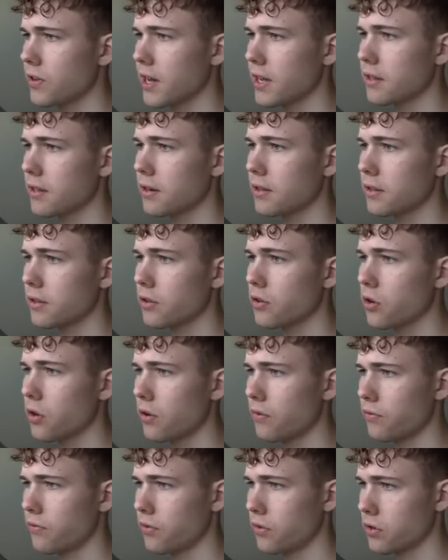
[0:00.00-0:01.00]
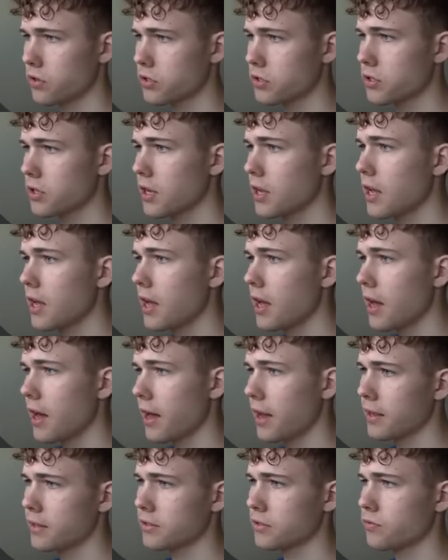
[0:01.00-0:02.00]
We add a little curve first,
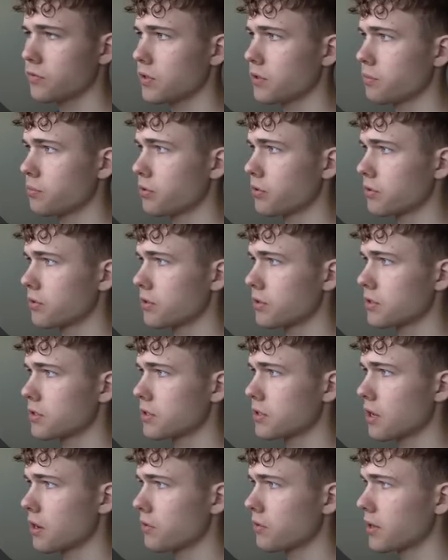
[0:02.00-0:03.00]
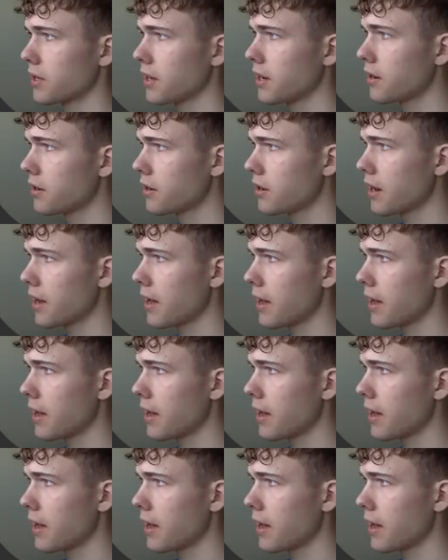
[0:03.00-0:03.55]
and we put this down here,